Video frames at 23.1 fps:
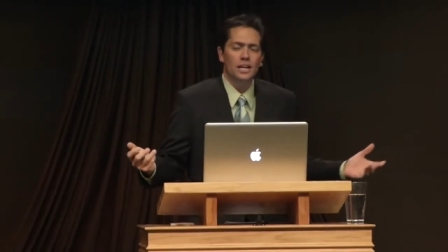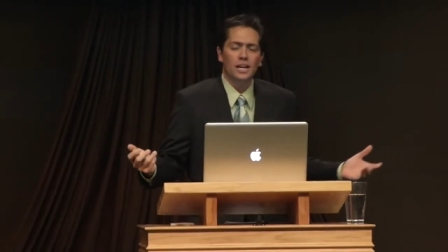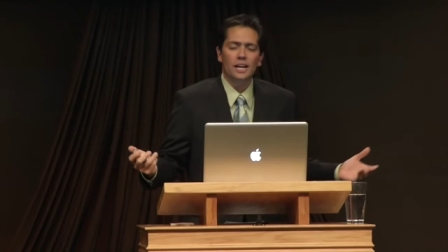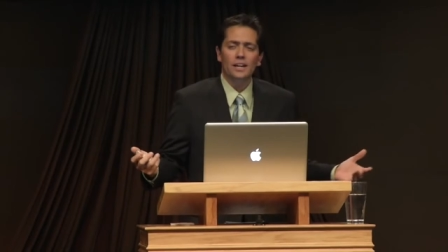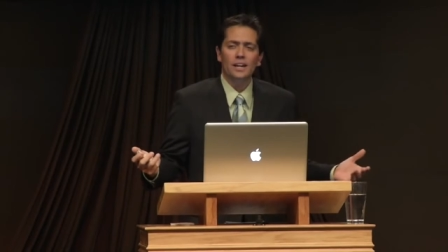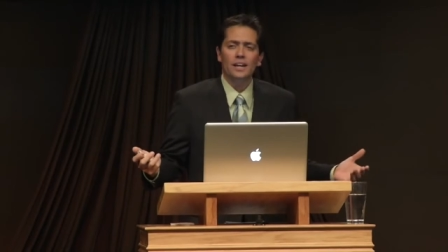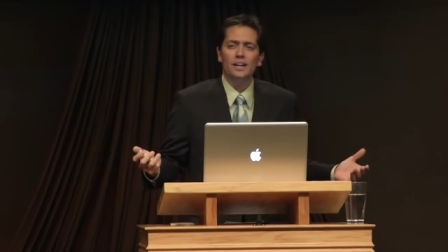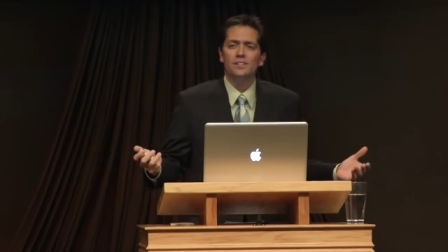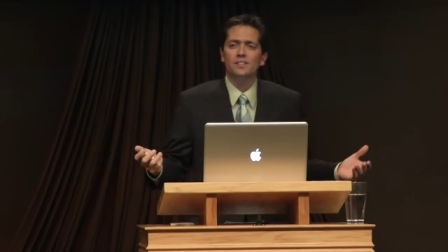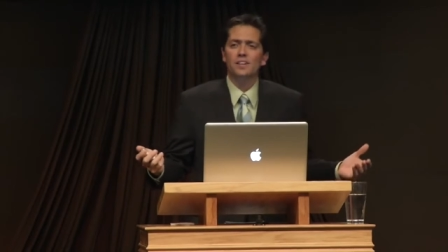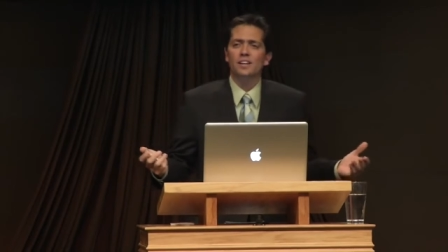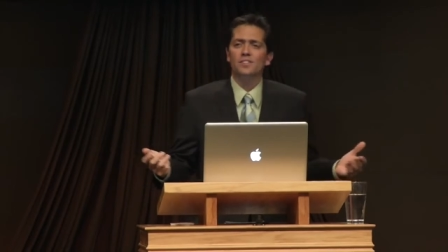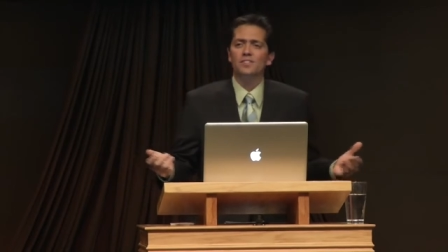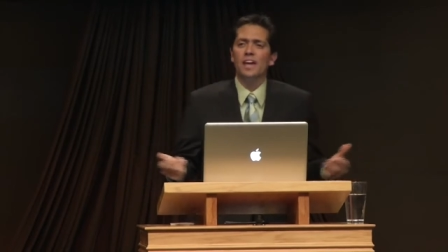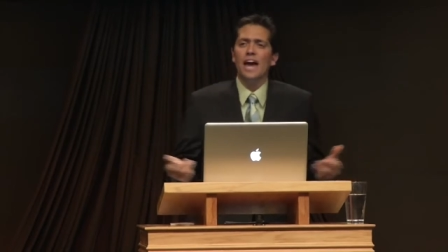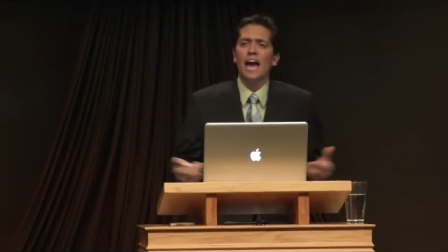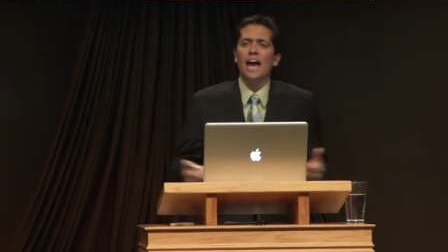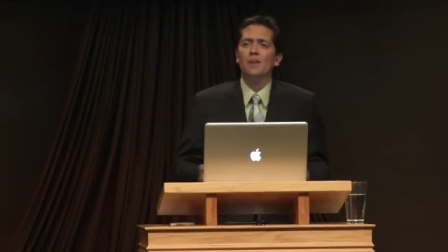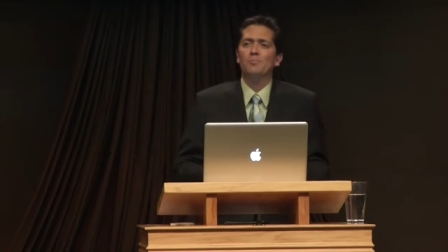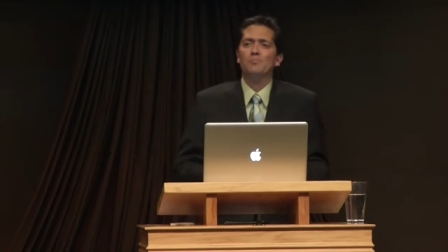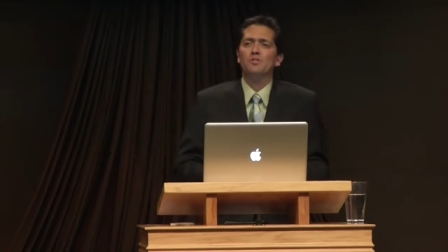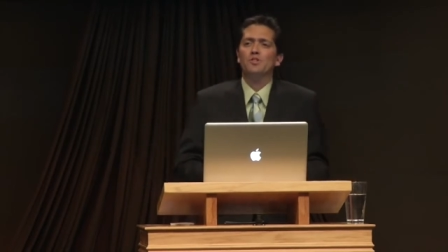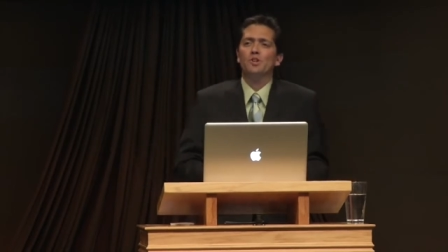It, it, it's
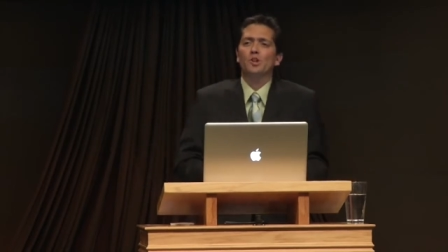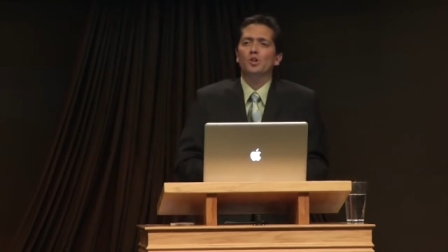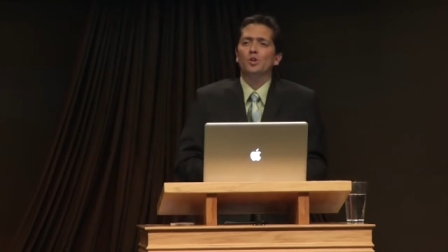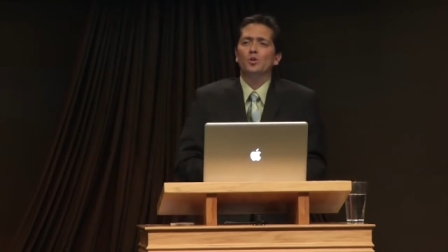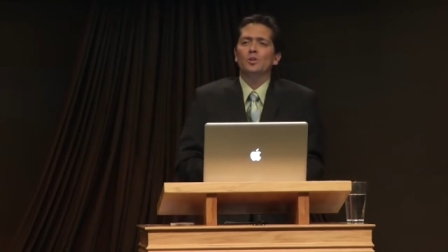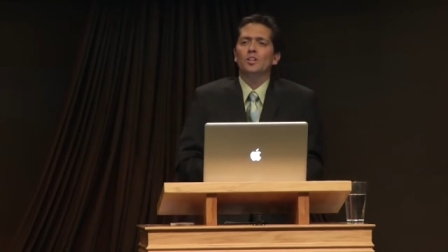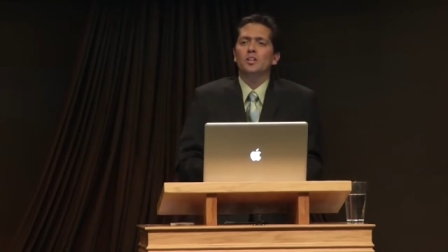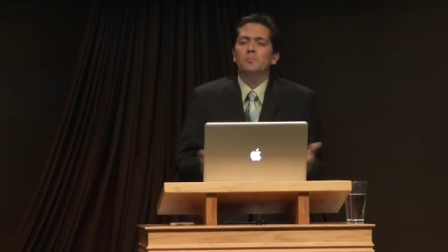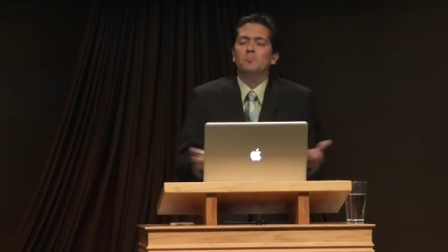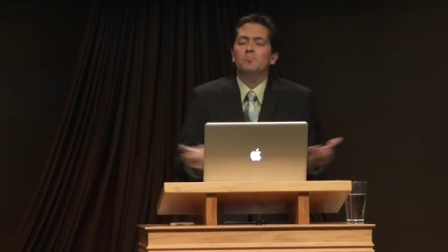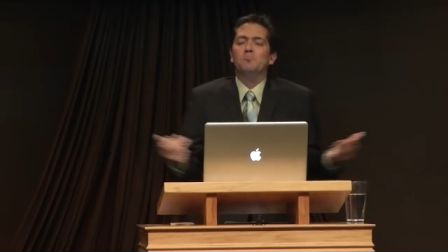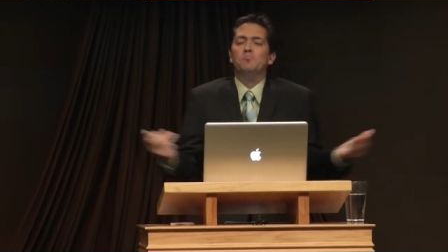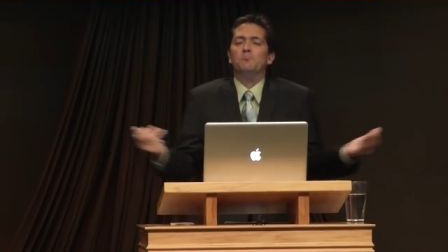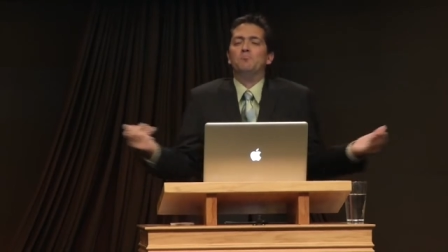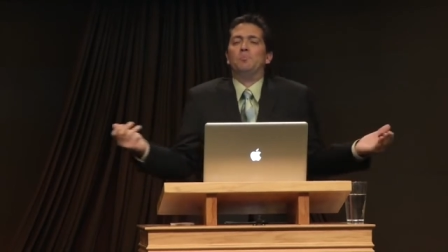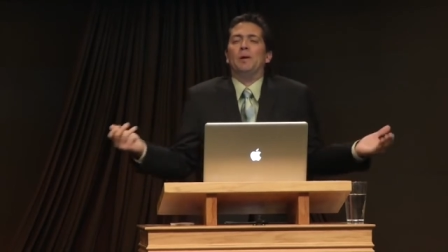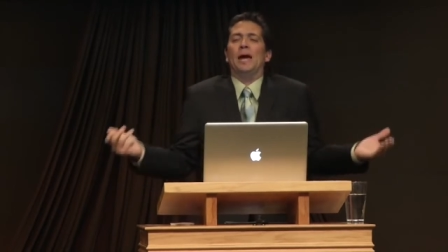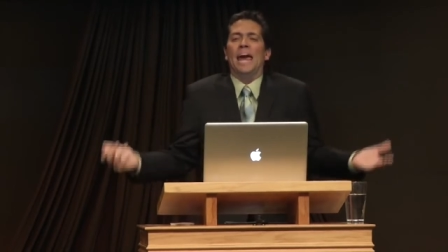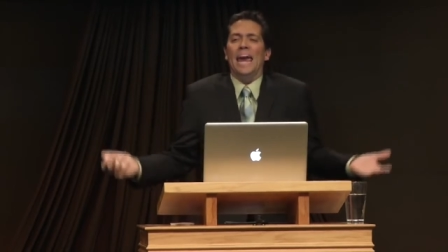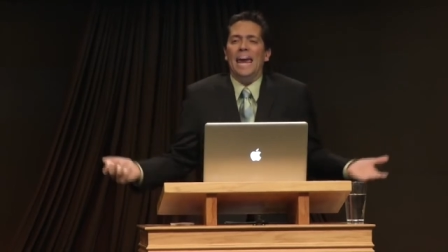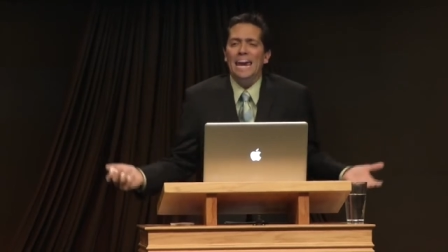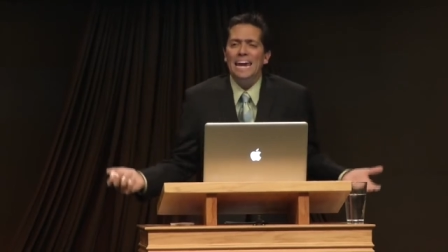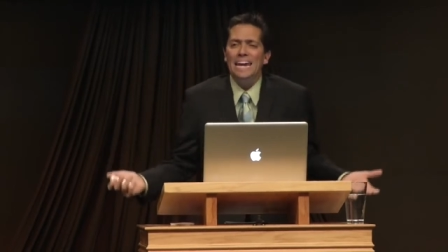absolutely
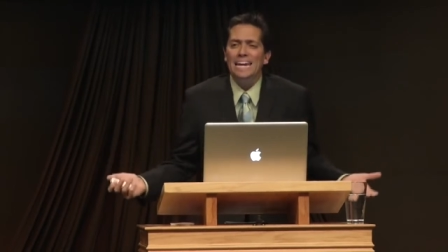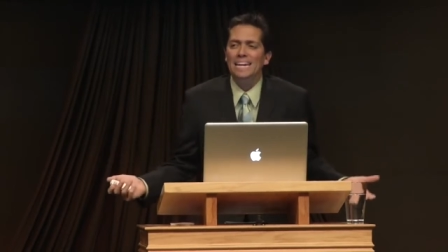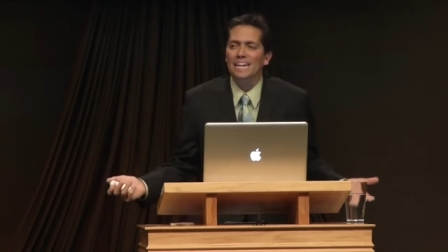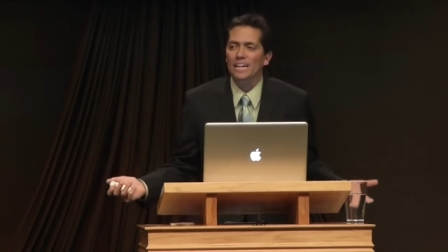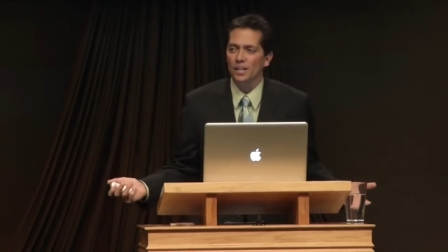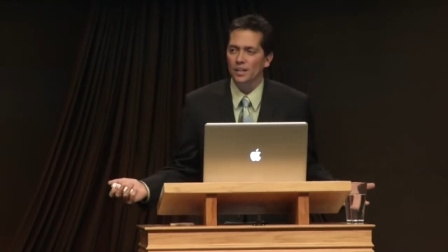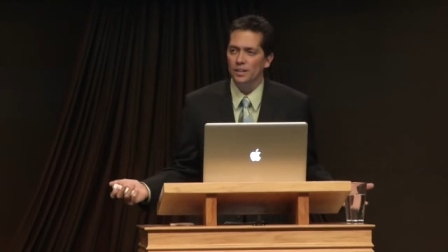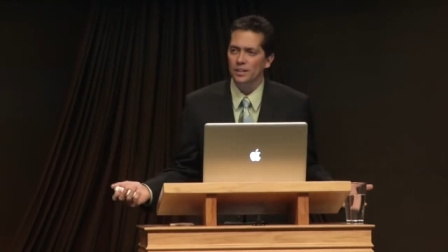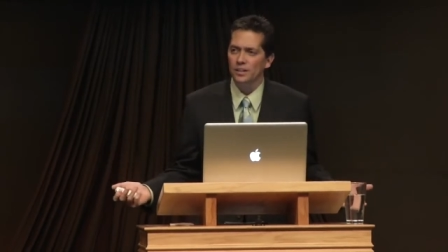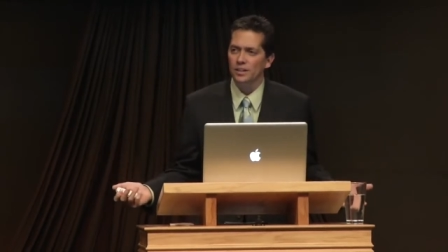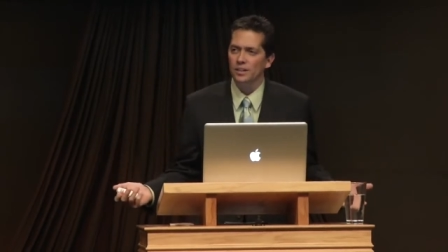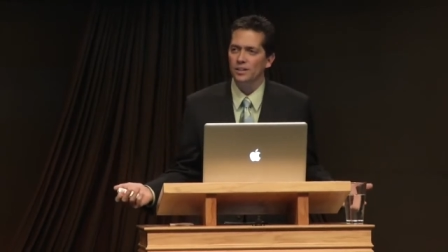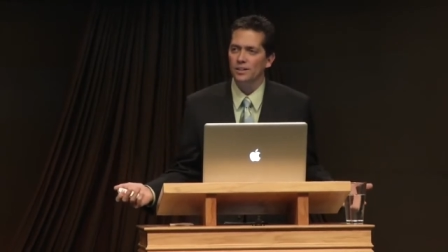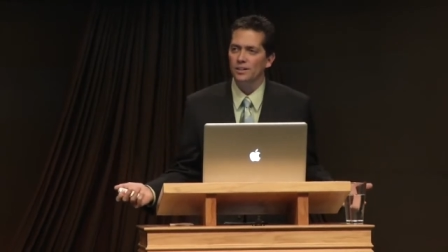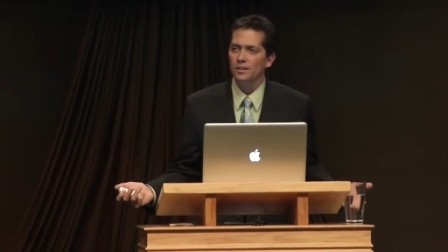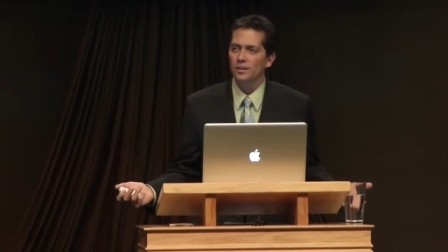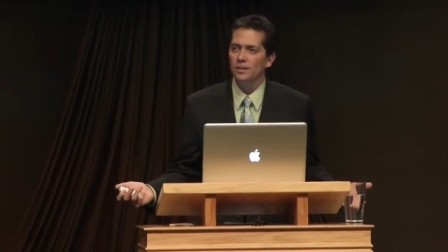pagan.